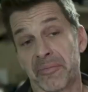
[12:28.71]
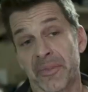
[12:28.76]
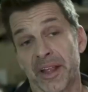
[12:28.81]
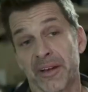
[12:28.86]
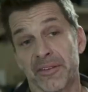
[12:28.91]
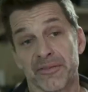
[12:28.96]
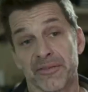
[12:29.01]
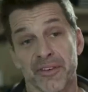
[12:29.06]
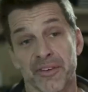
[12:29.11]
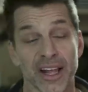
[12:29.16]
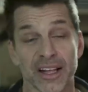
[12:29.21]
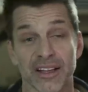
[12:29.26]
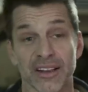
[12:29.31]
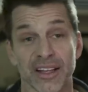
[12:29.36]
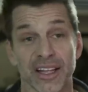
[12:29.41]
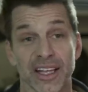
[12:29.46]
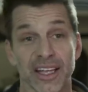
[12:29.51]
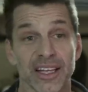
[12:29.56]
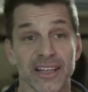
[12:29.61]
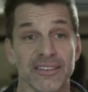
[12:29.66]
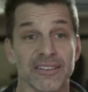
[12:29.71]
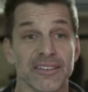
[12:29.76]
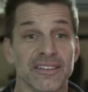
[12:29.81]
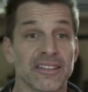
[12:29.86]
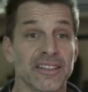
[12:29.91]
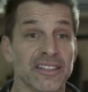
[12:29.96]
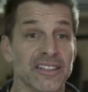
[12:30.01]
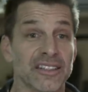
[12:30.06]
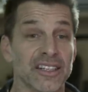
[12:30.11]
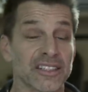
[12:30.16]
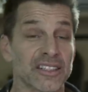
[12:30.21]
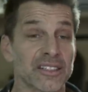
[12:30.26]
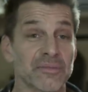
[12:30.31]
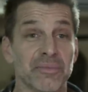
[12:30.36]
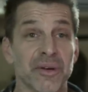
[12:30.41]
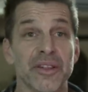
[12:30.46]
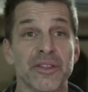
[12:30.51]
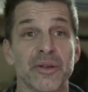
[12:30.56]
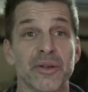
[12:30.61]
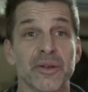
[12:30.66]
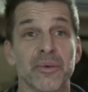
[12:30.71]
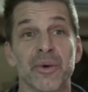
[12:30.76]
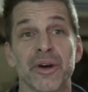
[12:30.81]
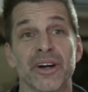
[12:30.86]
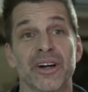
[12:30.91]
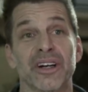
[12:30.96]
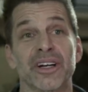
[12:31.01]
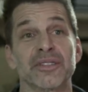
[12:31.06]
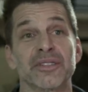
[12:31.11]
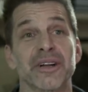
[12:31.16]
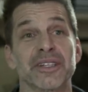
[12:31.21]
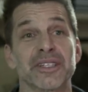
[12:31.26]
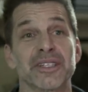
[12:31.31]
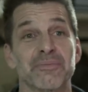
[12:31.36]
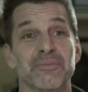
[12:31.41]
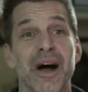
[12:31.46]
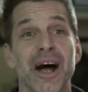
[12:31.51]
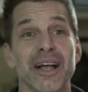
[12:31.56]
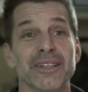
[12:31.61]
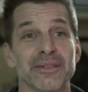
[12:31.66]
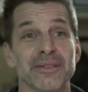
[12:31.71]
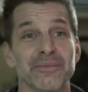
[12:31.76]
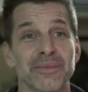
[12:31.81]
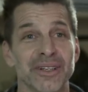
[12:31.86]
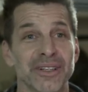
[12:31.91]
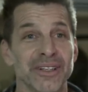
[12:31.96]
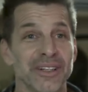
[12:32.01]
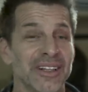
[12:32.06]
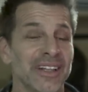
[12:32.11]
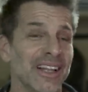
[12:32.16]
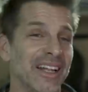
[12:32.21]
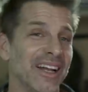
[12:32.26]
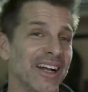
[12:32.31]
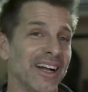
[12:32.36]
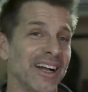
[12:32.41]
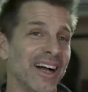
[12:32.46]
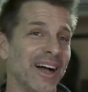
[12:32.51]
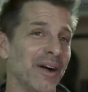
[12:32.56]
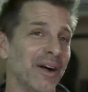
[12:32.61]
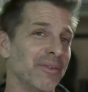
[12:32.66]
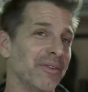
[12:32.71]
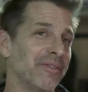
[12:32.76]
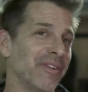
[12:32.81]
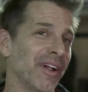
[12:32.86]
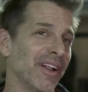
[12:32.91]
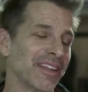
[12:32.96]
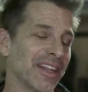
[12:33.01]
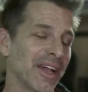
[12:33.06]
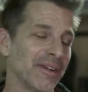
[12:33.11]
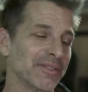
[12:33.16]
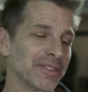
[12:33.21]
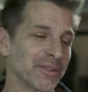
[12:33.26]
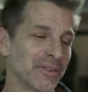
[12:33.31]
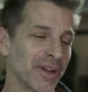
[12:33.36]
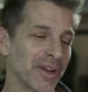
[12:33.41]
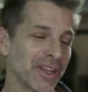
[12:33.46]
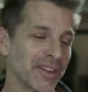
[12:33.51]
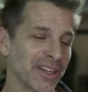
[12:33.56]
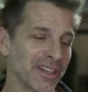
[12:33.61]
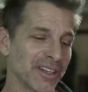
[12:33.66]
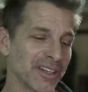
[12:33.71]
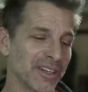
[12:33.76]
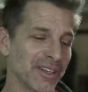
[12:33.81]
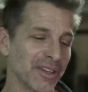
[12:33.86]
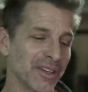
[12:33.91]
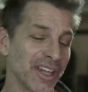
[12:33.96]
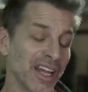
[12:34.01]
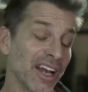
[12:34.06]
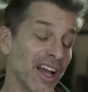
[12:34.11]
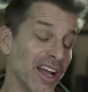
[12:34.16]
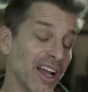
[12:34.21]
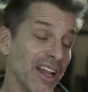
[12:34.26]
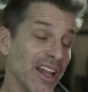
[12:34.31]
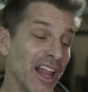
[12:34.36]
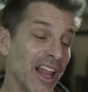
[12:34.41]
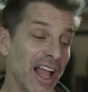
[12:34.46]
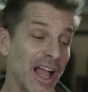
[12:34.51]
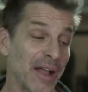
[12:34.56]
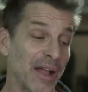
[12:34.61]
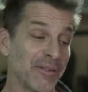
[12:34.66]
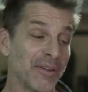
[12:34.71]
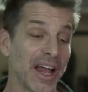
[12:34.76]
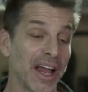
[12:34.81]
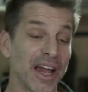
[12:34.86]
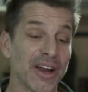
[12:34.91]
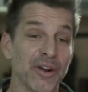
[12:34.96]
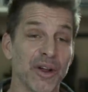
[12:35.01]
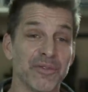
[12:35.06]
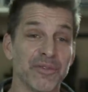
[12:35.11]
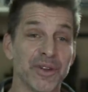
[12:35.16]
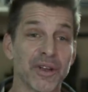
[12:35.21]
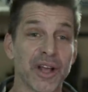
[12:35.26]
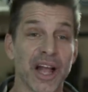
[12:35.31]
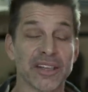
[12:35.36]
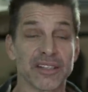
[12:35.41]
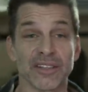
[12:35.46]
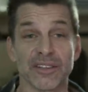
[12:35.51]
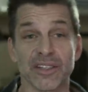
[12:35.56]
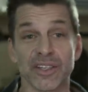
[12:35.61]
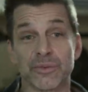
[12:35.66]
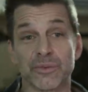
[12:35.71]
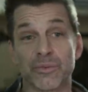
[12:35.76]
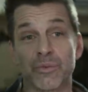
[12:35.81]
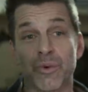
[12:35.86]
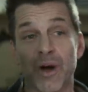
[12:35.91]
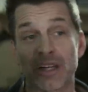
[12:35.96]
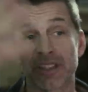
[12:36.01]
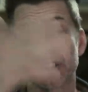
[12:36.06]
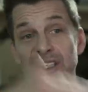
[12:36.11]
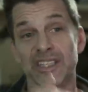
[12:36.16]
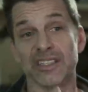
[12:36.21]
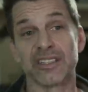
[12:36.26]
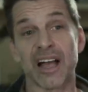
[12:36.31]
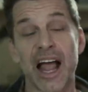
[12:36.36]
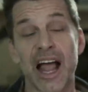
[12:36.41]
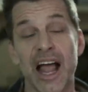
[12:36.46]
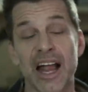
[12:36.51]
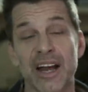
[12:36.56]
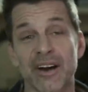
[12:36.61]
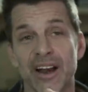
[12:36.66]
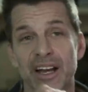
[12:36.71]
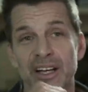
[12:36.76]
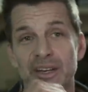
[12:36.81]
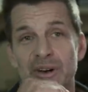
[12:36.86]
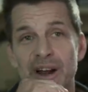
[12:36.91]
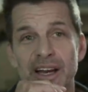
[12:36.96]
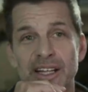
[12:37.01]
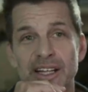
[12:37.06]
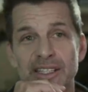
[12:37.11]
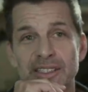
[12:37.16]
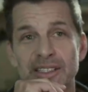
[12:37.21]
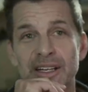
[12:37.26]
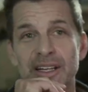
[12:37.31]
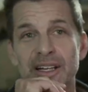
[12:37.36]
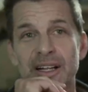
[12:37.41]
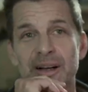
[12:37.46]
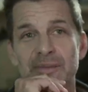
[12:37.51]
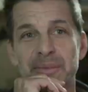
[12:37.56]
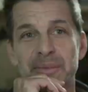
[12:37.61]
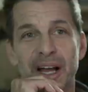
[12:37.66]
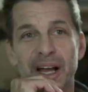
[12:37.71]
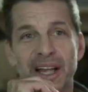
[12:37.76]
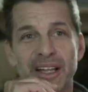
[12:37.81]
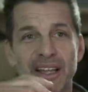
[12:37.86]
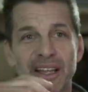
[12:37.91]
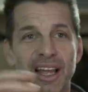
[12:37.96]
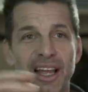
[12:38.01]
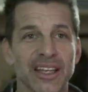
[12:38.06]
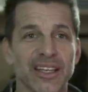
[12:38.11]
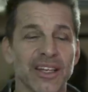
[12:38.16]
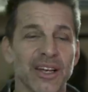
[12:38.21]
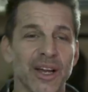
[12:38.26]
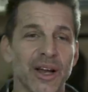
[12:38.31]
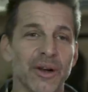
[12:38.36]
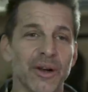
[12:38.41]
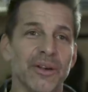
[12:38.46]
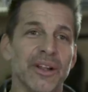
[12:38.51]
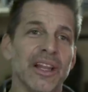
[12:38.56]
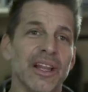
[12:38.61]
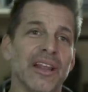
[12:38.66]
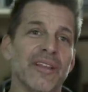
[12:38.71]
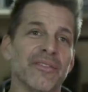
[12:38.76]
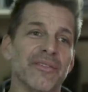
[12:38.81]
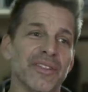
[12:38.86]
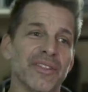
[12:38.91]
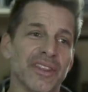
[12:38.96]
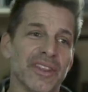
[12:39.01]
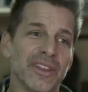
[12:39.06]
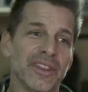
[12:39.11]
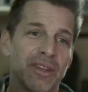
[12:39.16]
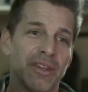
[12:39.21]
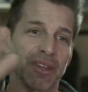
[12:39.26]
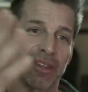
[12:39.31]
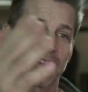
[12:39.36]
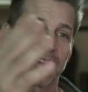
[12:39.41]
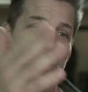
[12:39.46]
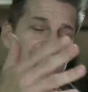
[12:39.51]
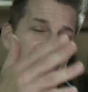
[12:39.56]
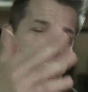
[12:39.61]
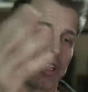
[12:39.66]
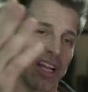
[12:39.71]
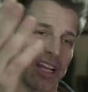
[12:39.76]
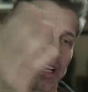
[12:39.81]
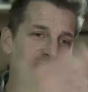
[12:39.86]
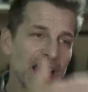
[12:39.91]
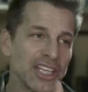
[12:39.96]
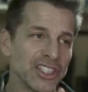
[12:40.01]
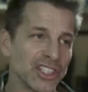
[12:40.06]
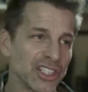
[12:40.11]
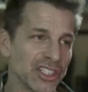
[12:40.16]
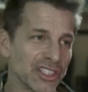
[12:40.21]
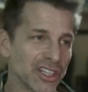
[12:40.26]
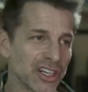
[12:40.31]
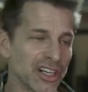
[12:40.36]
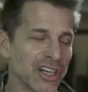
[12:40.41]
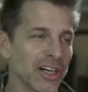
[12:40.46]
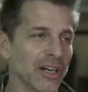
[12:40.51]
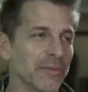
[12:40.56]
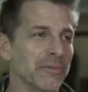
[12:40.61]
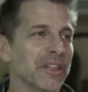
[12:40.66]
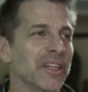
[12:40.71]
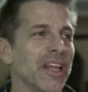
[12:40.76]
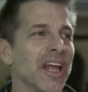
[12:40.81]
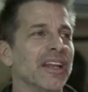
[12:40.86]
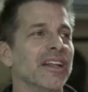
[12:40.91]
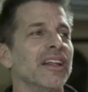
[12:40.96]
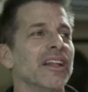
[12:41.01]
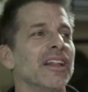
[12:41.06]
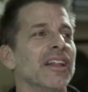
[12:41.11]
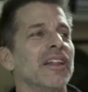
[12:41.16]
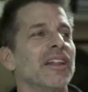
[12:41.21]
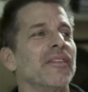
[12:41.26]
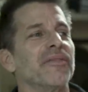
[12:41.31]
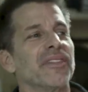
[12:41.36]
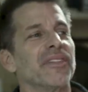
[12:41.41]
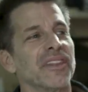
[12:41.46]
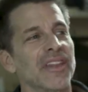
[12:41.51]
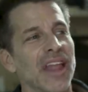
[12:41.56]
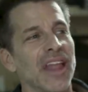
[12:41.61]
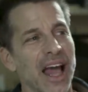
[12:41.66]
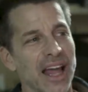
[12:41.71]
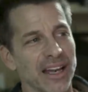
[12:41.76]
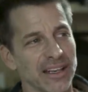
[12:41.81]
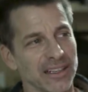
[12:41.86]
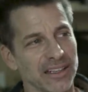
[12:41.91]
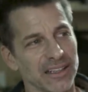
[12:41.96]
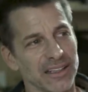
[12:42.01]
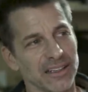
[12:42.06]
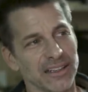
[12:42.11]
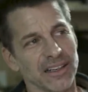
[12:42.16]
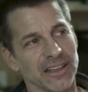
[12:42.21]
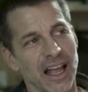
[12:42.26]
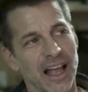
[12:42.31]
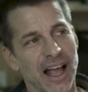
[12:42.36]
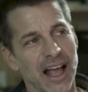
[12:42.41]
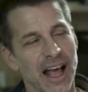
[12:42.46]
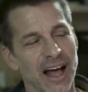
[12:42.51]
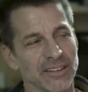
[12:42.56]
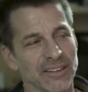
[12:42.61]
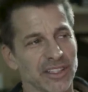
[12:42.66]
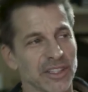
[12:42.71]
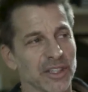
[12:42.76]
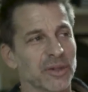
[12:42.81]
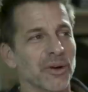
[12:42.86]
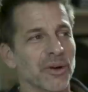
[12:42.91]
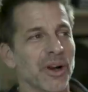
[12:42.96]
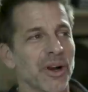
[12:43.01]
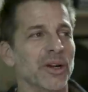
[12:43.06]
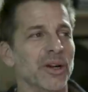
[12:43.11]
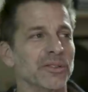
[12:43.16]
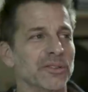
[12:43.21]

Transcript: frankly, just spread the word as much as possible. We felt like that was a great thing to do. And then, I mean, I don't know if you got to watch the entire end credits, but like, you know, there's a dedication to her, but then that Alison Crow's